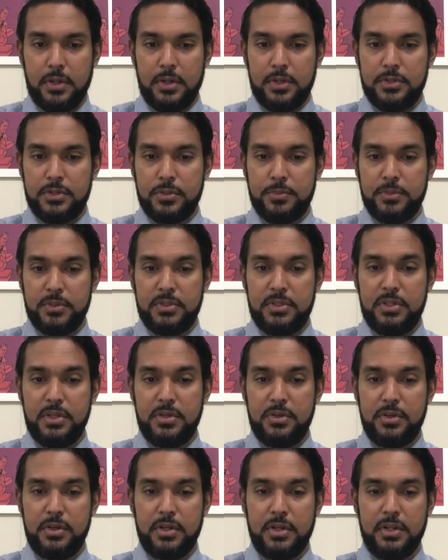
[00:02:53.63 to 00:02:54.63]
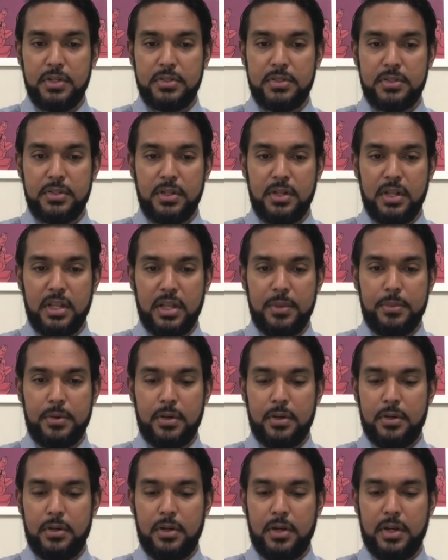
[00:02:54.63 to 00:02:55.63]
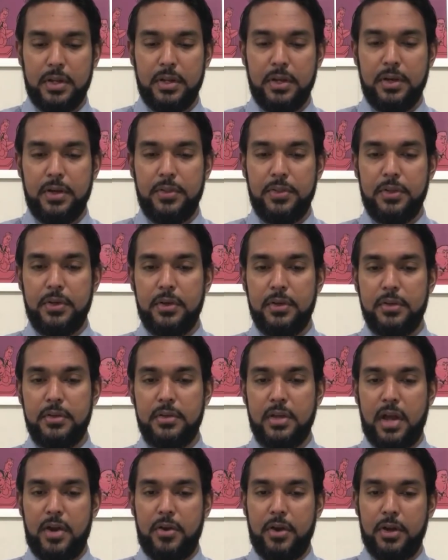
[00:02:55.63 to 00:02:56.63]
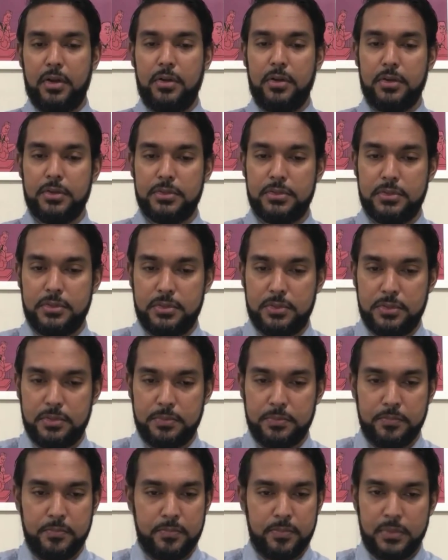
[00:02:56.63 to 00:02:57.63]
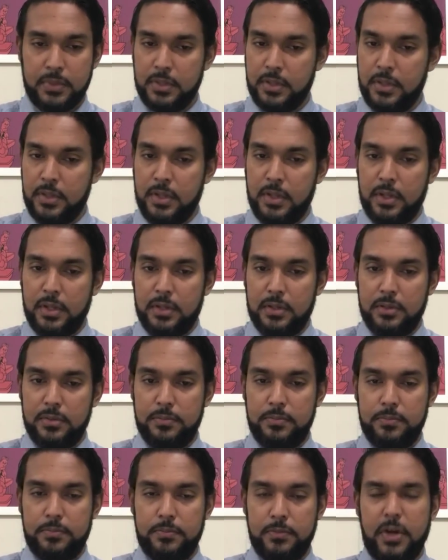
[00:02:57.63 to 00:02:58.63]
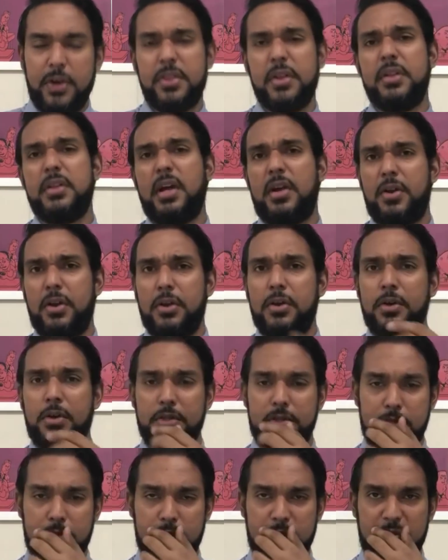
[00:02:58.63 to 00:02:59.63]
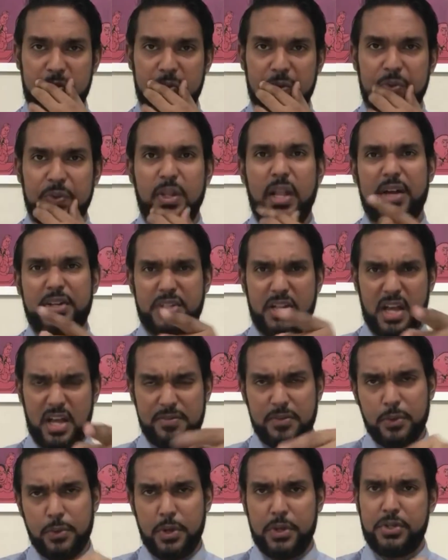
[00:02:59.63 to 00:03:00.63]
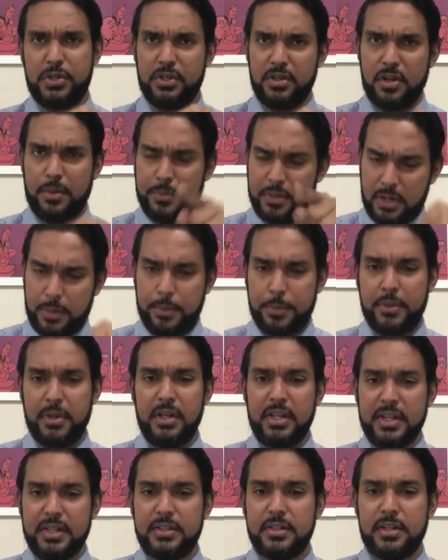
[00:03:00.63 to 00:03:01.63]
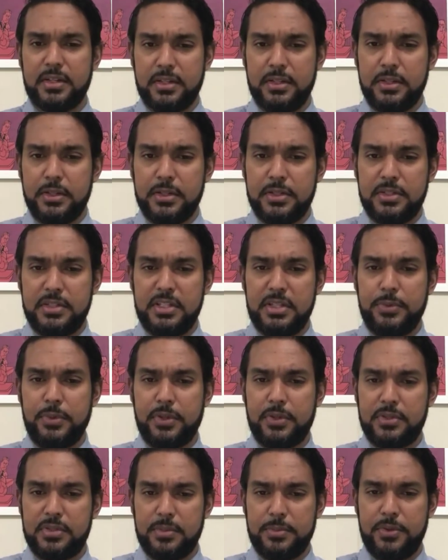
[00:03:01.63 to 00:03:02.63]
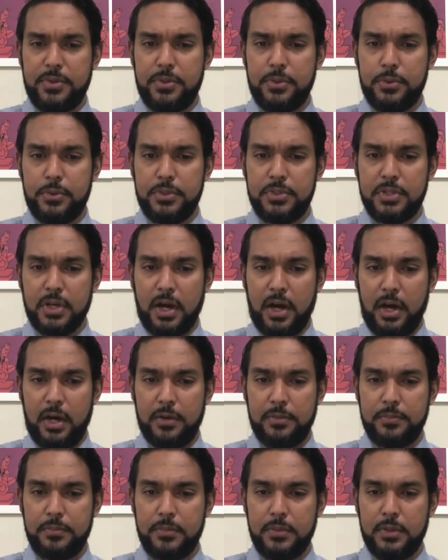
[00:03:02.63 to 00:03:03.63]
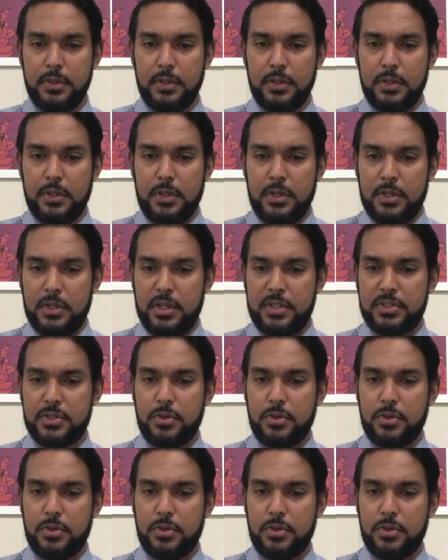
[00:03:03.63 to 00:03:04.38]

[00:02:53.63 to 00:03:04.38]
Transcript: So materials, labor, and other direct costs. Other direct costs, well, actually I have a question coming up a bit later, and you'll see what some of those are. Let's